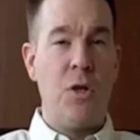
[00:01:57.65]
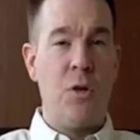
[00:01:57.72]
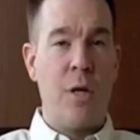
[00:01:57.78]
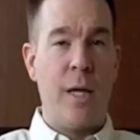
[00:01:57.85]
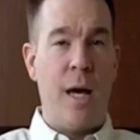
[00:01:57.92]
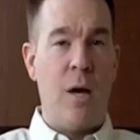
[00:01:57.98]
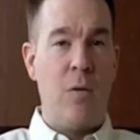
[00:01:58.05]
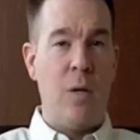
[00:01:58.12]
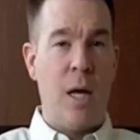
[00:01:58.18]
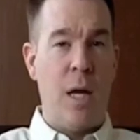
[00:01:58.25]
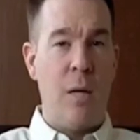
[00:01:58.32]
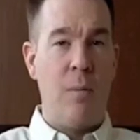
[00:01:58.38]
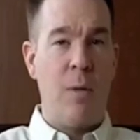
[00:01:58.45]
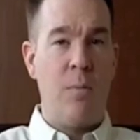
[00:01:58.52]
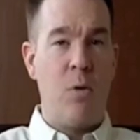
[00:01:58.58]
your account
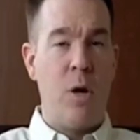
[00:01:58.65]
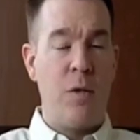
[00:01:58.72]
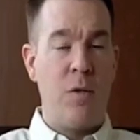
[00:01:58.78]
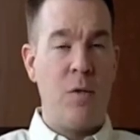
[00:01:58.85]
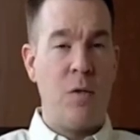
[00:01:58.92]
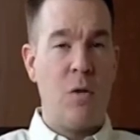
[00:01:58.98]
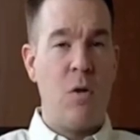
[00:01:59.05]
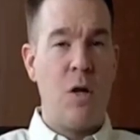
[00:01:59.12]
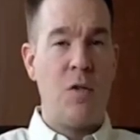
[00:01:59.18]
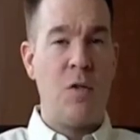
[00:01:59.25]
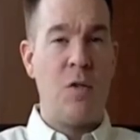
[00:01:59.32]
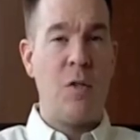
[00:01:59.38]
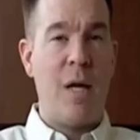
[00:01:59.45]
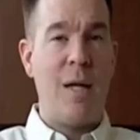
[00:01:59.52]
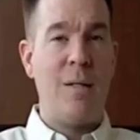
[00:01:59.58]
name and presence across
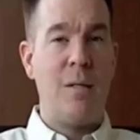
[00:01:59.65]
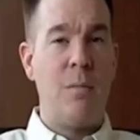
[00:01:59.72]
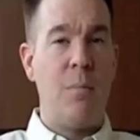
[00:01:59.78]
the sites